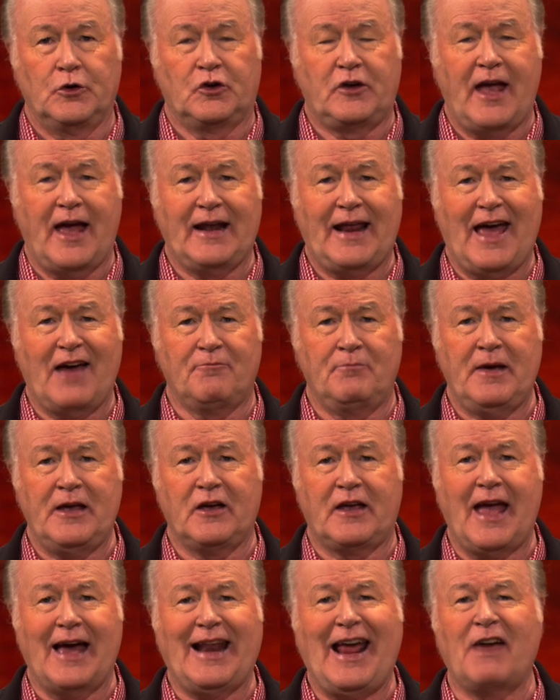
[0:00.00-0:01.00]
you can't have
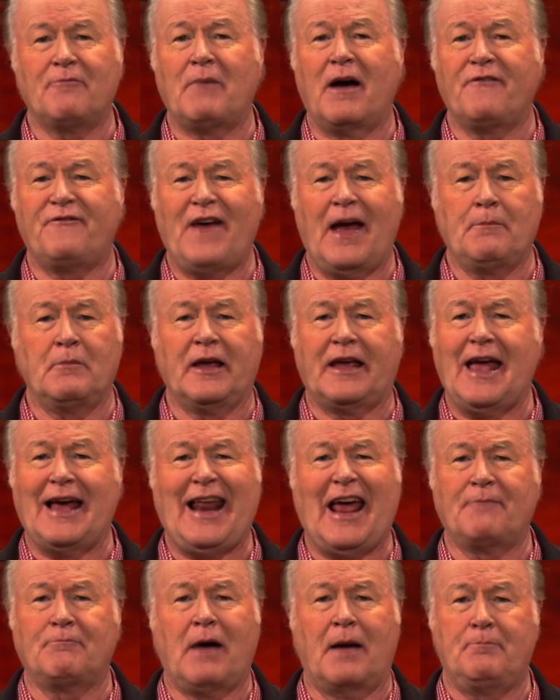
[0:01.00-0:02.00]
me, can't have my family,
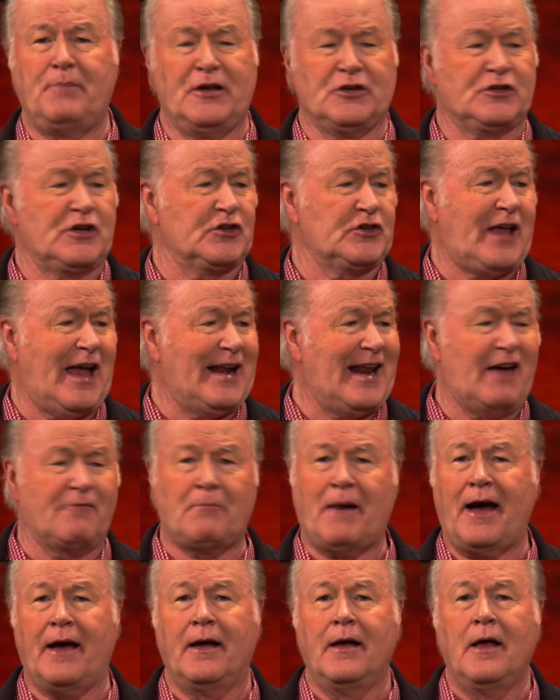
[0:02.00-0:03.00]
can't have my business, can't
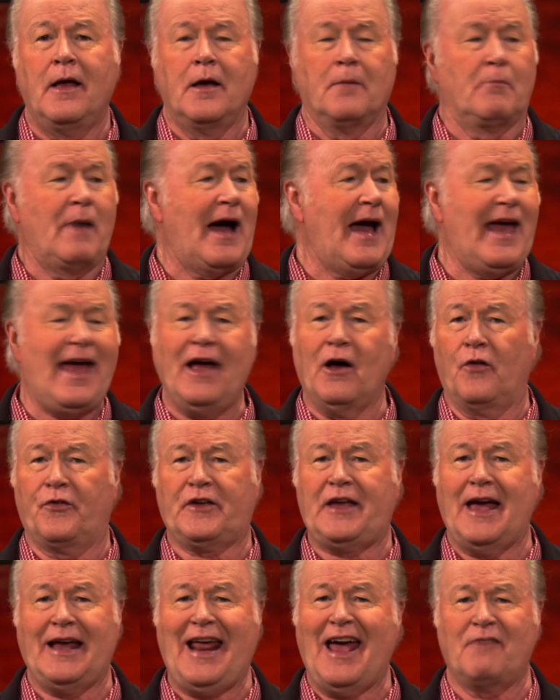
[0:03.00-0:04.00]
have my, my
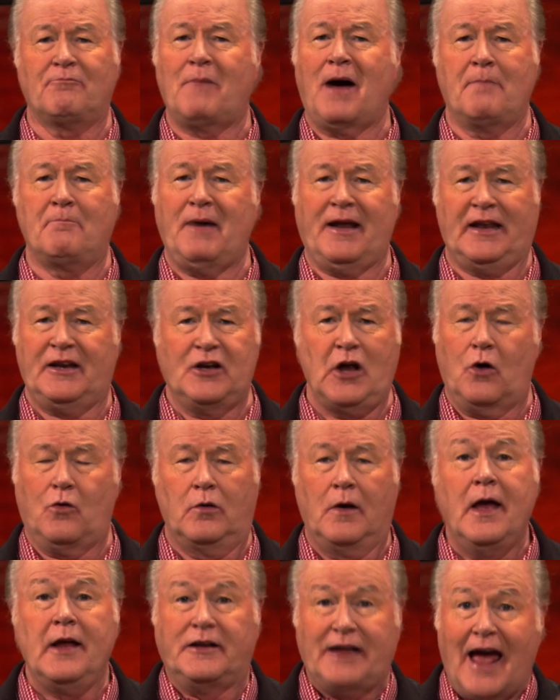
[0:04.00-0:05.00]
health, can't have my money.
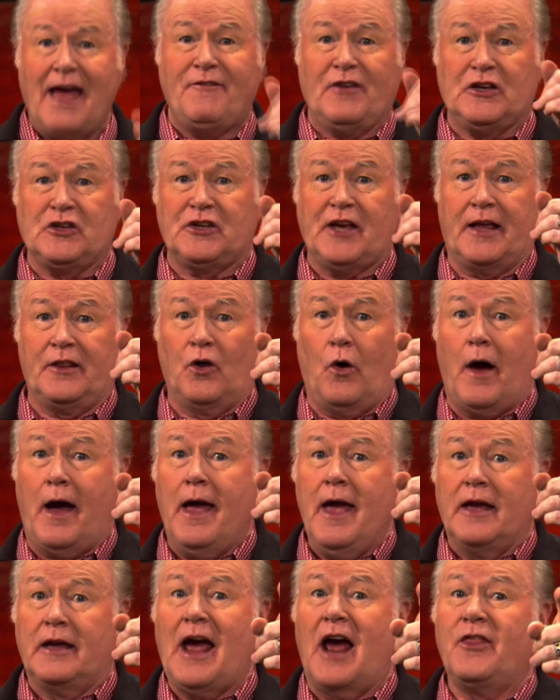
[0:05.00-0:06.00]
No. David said, though
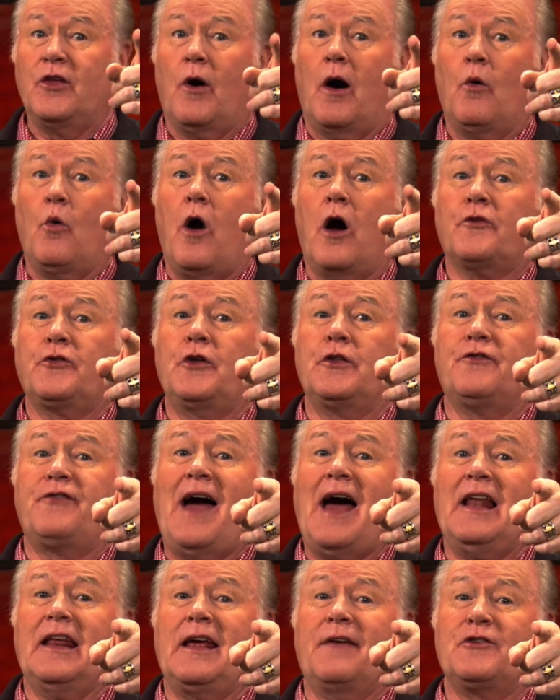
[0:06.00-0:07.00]
I, Yea, though I walk through the
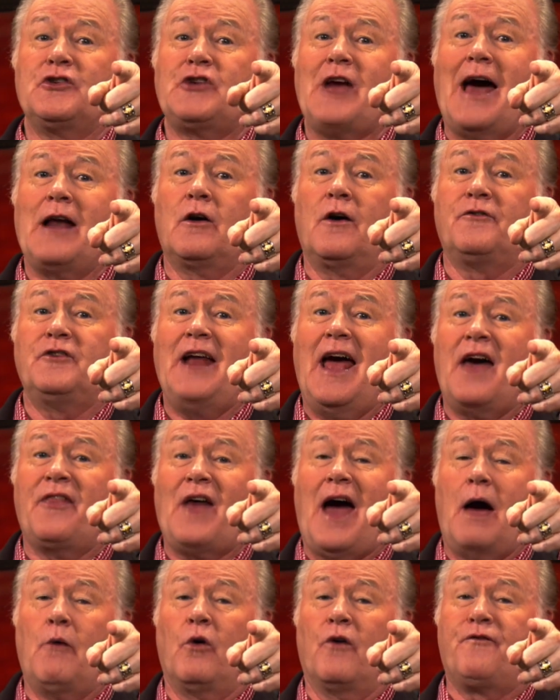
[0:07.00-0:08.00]
valley of the shadow of
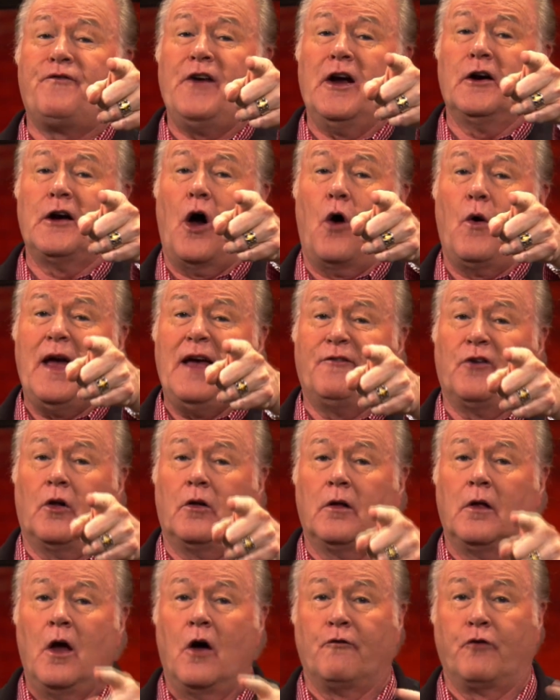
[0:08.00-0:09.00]
death, I will fear no
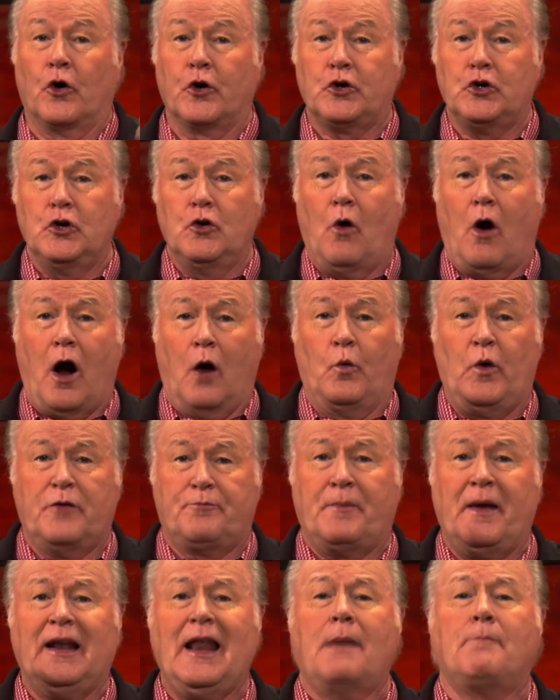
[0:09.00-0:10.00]
evil, for you are
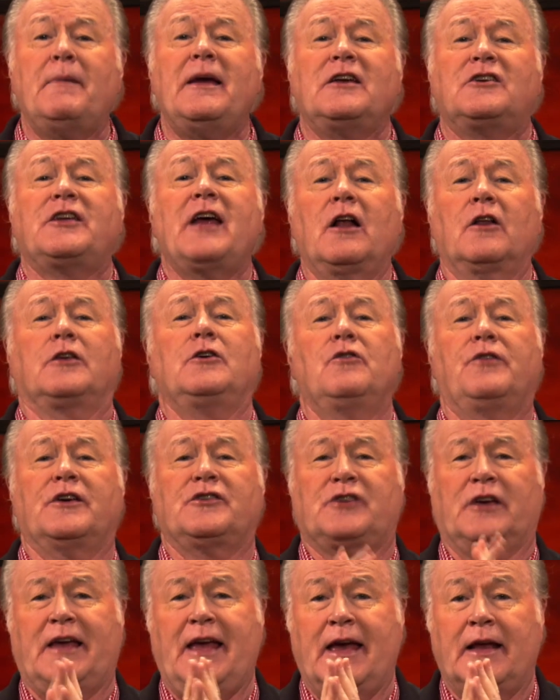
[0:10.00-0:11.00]
with me. Let me tell you
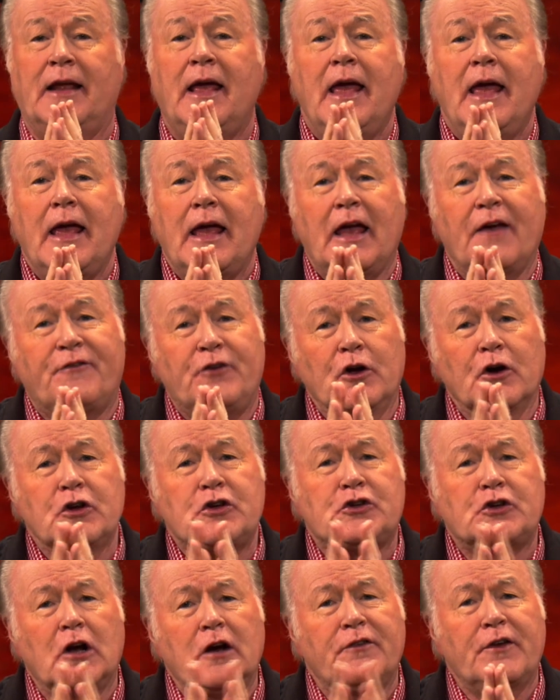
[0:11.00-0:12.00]
this again. If
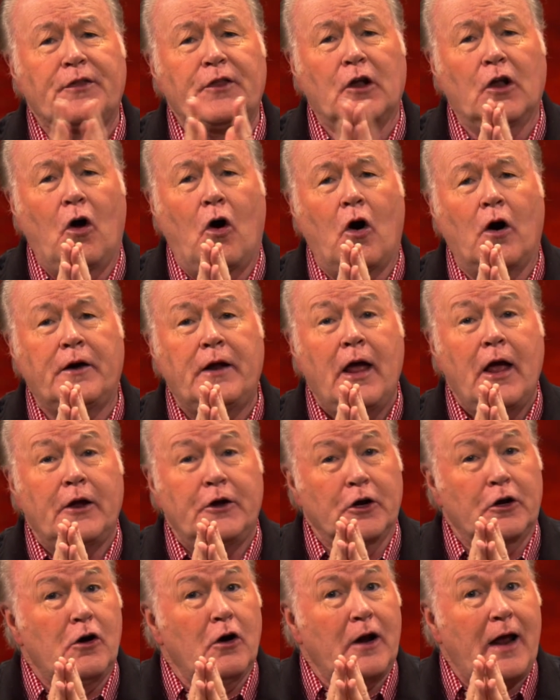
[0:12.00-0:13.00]
you're serving the Lord,
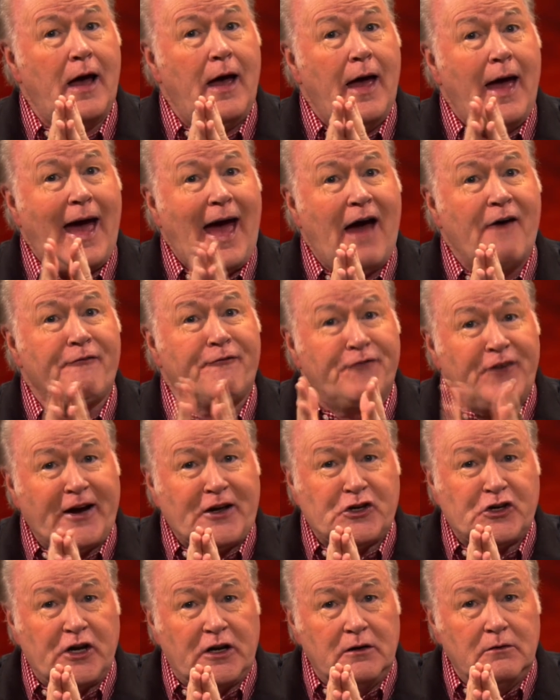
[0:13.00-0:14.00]
you're going to have
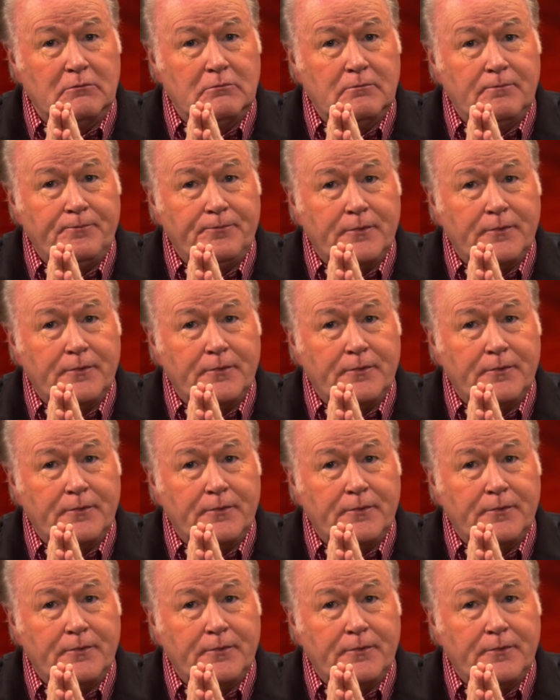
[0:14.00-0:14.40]
friction,